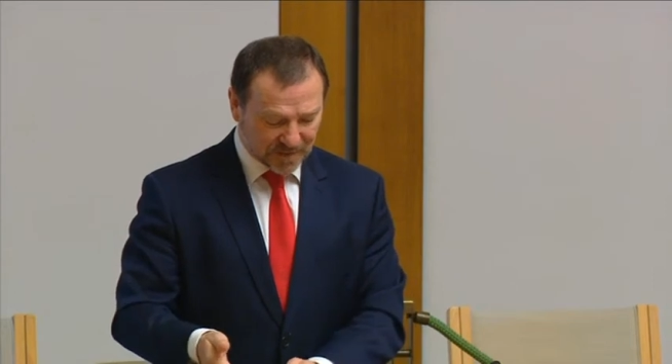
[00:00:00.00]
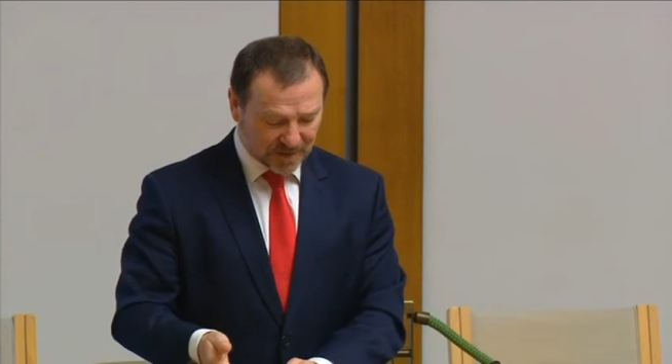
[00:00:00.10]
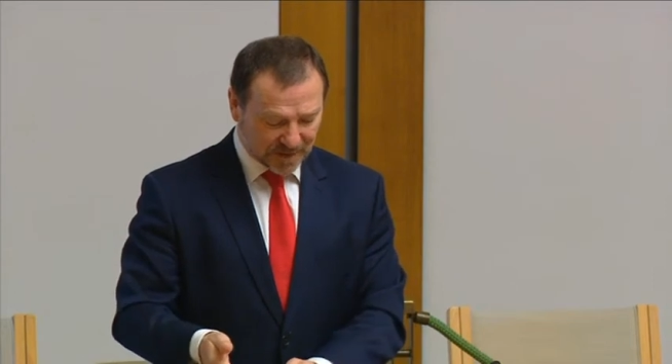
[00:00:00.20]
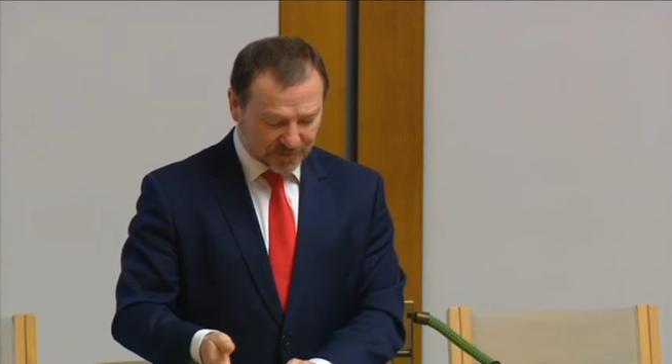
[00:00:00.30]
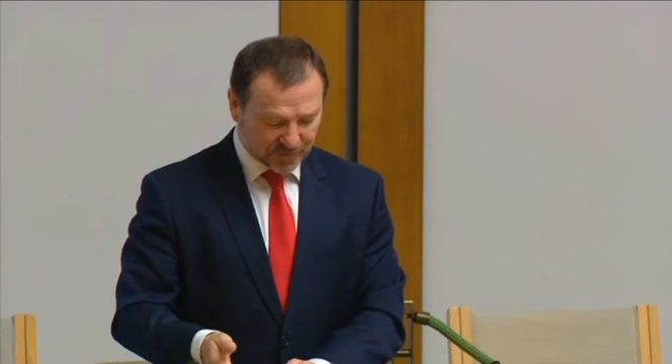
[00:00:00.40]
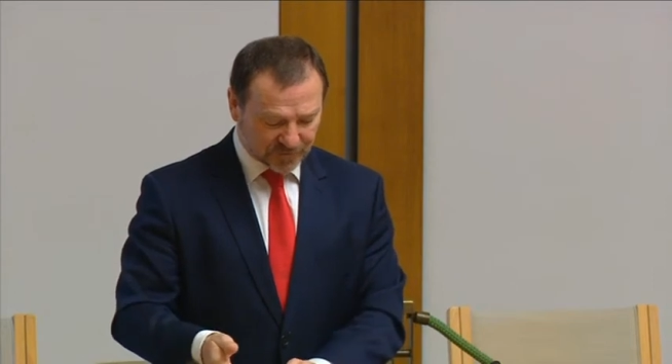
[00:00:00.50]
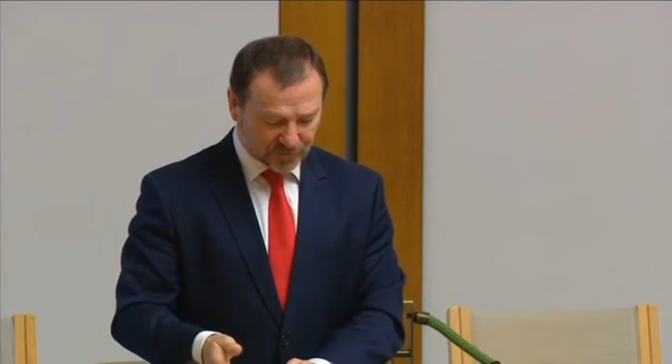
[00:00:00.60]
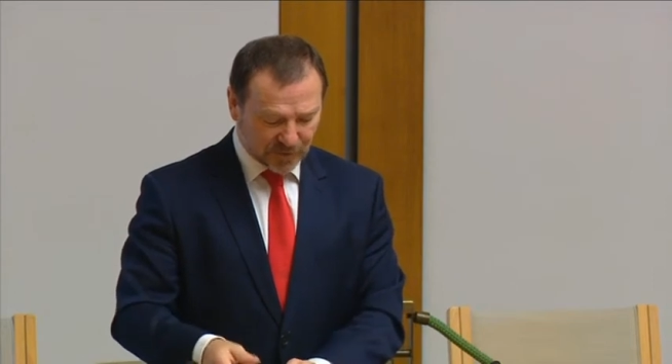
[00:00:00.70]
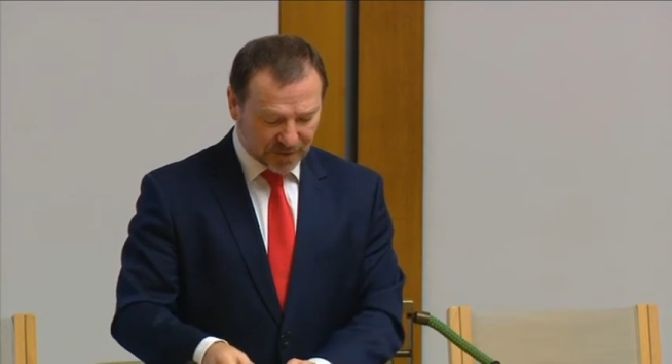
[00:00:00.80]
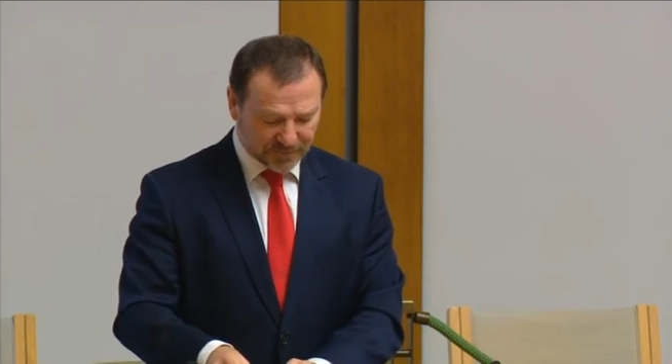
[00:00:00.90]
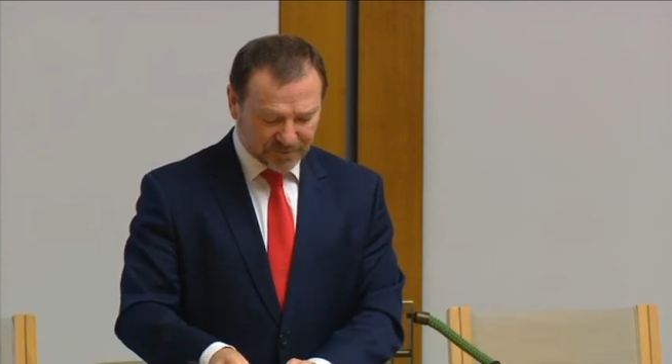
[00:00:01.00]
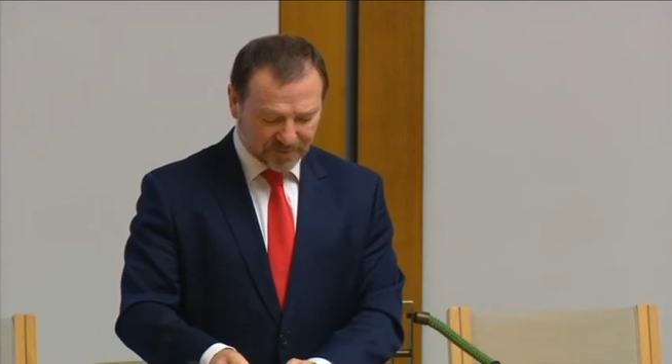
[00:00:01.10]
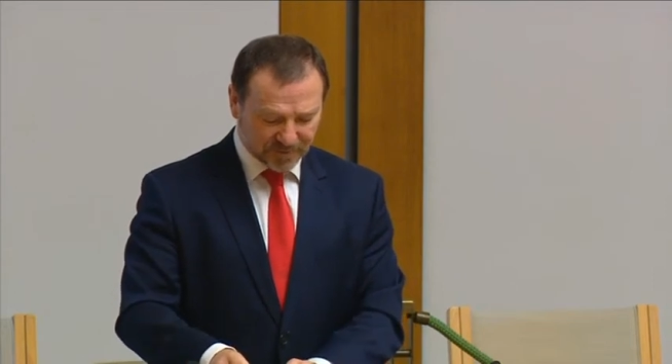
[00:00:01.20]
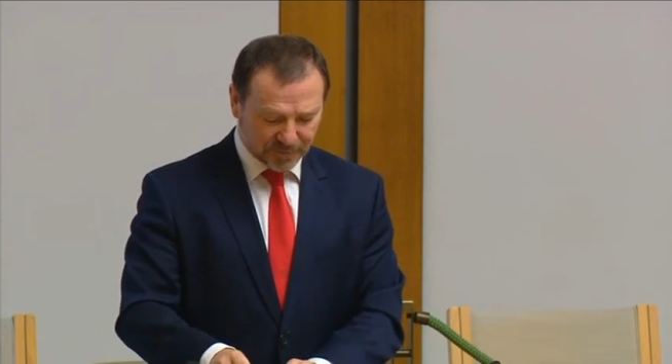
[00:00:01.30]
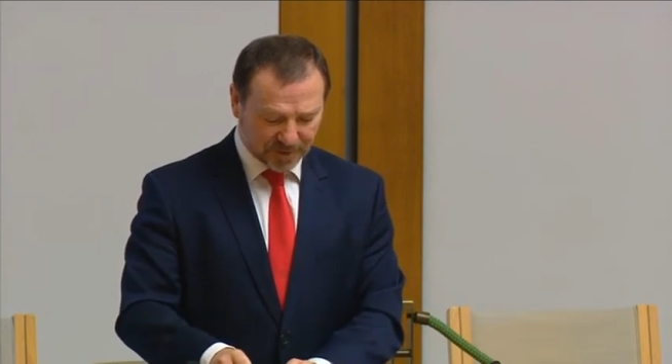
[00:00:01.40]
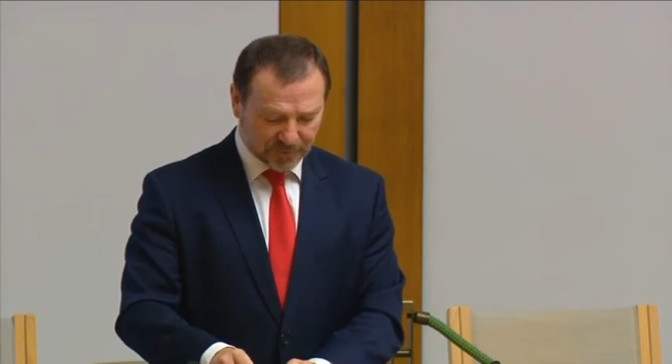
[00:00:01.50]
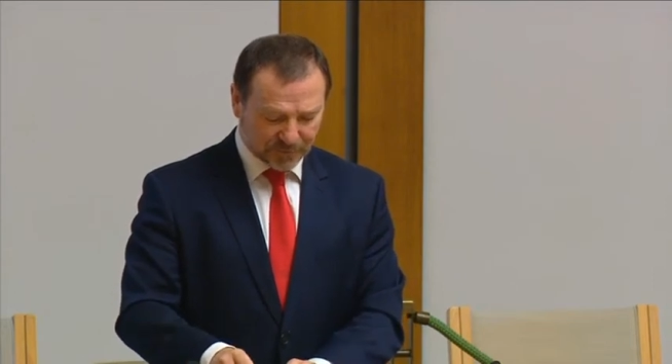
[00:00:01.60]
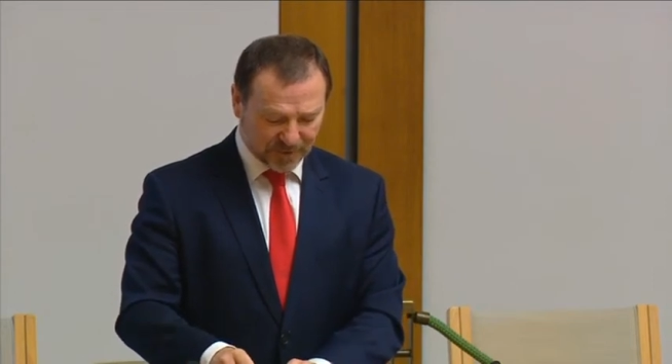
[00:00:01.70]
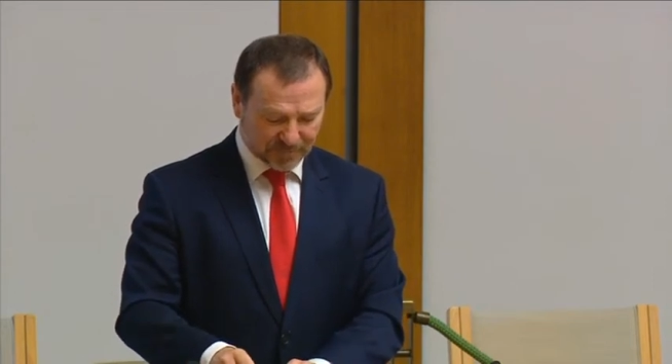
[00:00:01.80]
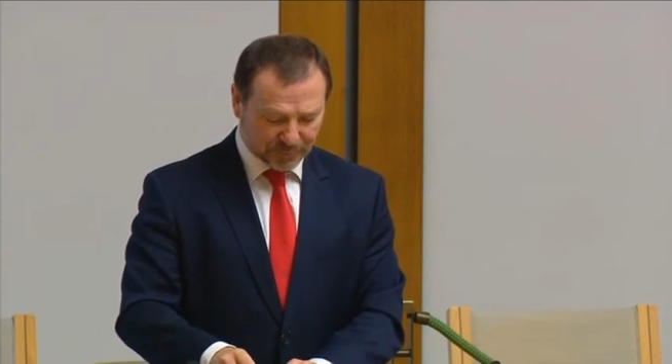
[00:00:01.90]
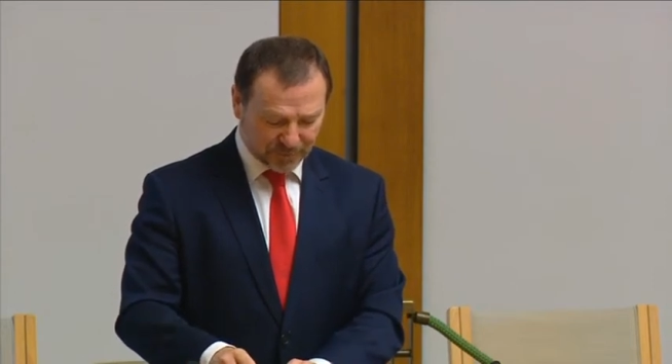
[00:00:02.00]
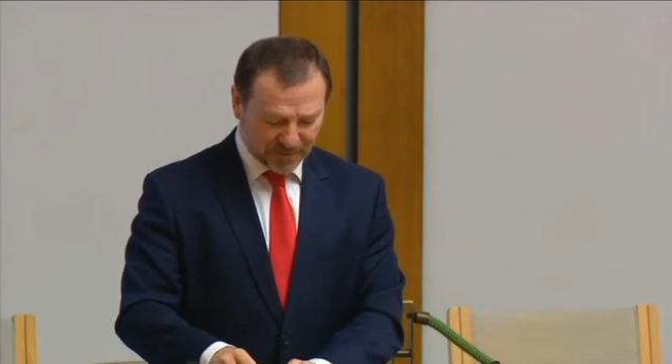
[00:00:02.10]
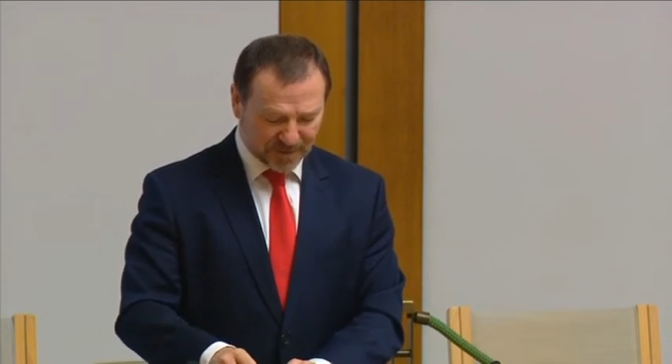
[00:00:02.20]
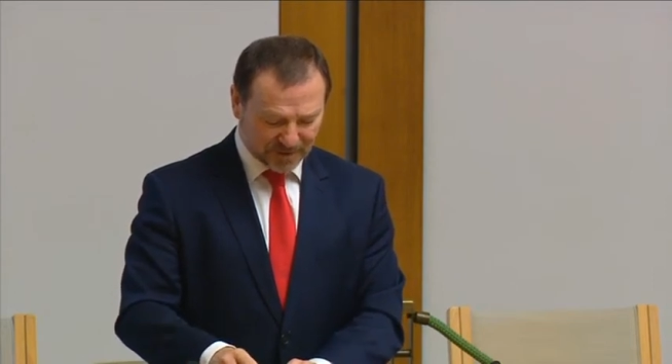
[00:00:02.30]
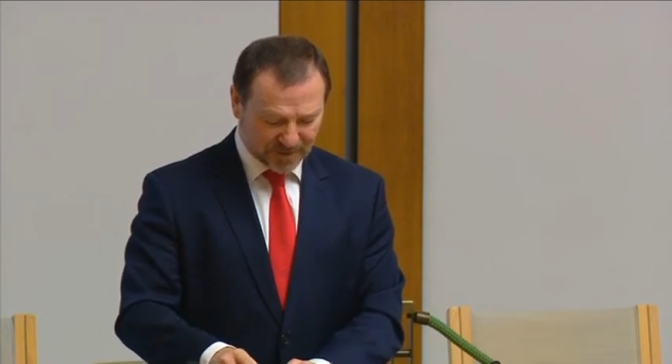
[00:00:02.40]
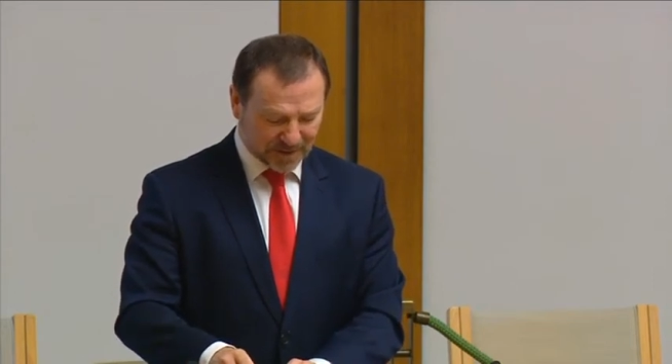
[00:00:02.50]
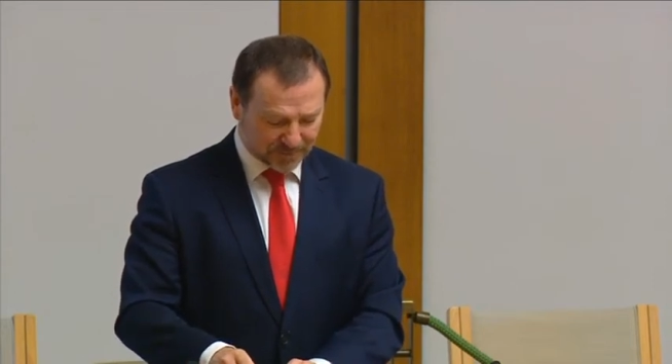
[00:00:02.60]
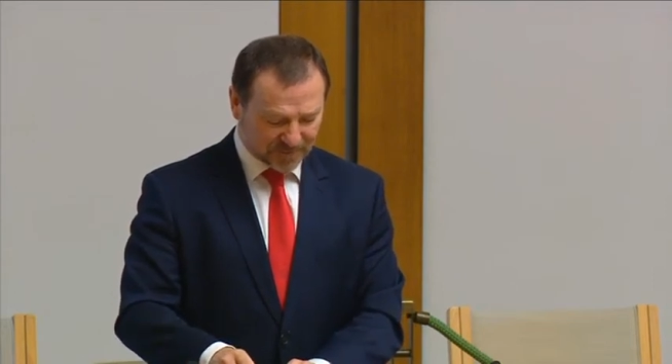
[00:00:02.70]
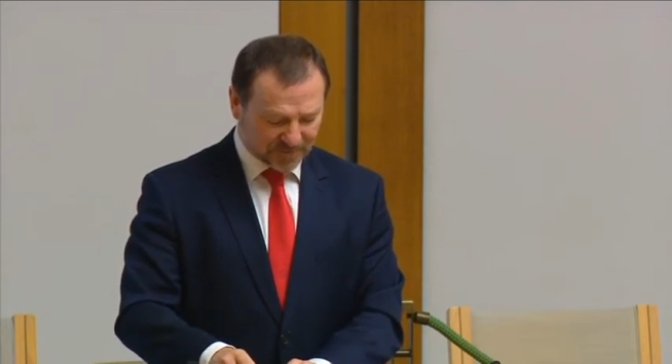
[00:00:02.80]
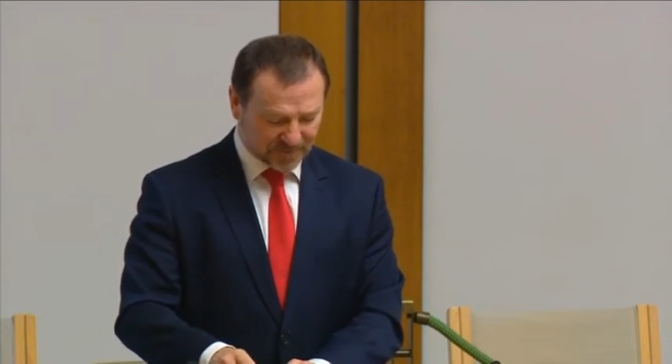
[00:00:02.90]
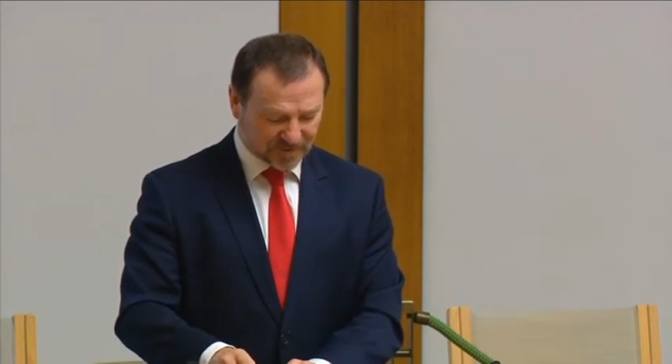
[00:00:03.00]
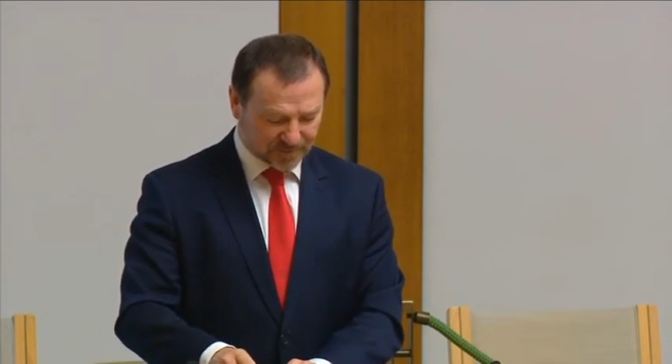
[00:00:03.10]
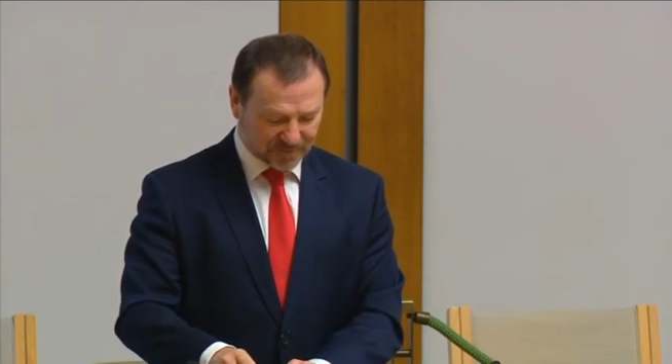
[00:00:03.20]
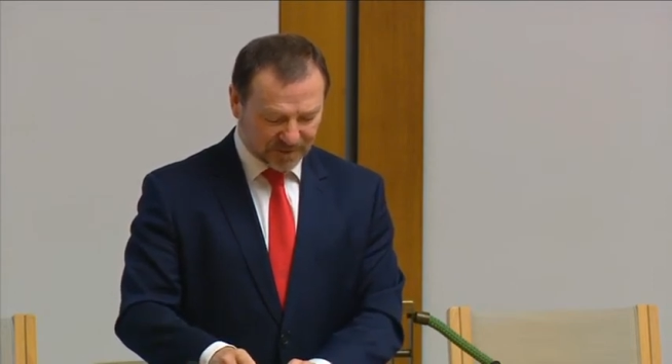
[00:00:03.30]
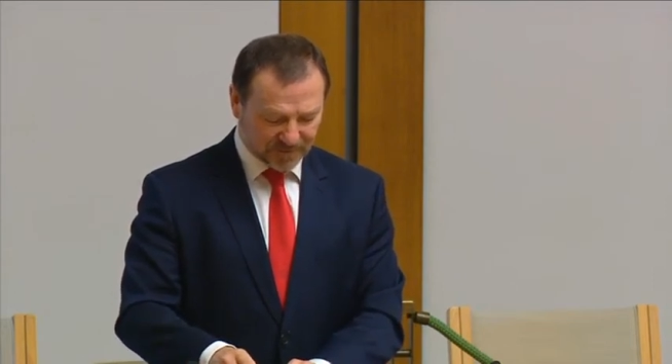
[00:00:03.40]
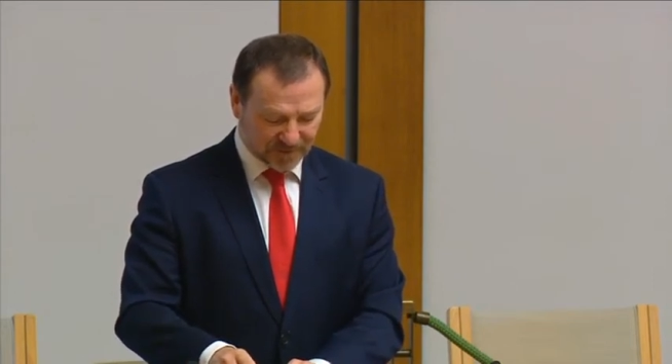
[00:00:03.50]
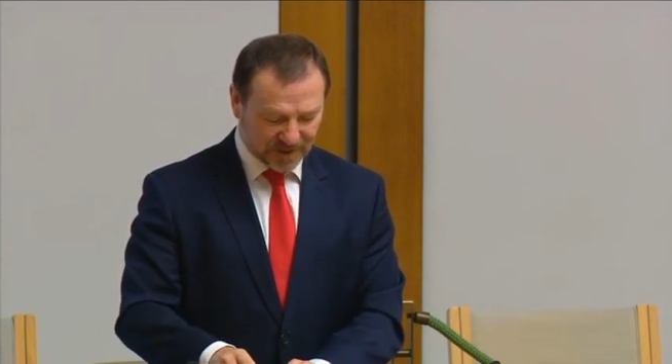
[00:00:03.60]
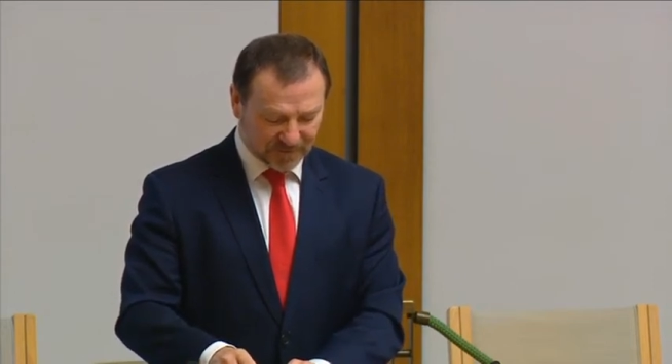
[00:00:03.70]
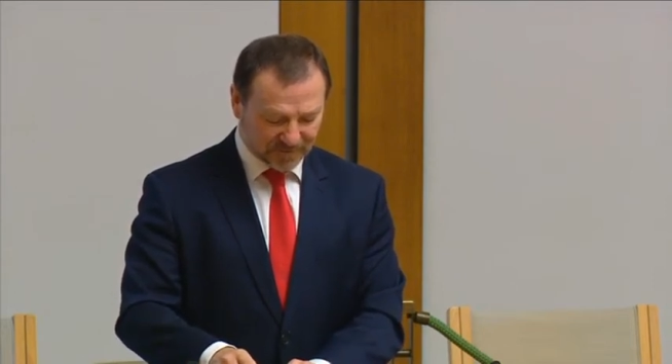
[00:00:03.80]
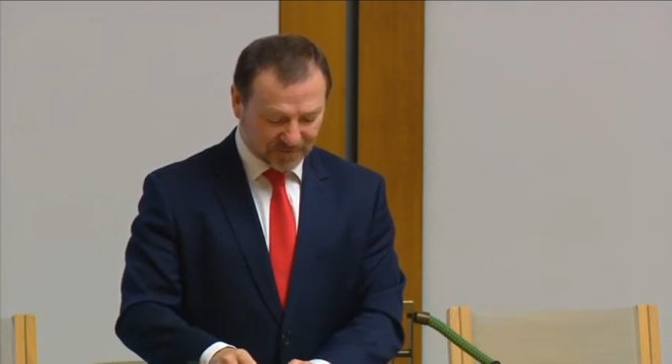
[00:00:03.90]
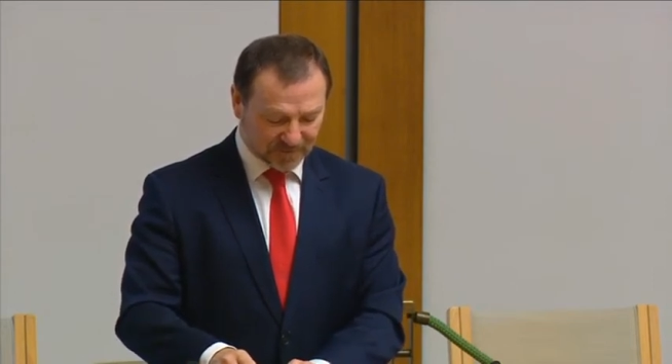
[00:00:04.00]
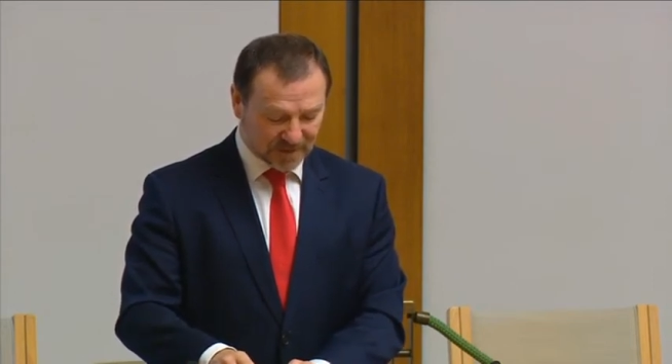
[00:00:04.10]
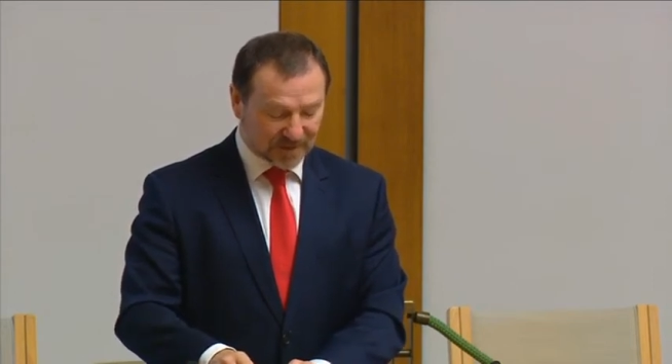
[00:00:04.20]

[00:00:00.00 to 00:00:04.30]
and there is strong evidence that we can prevent it in up to 60% of cases,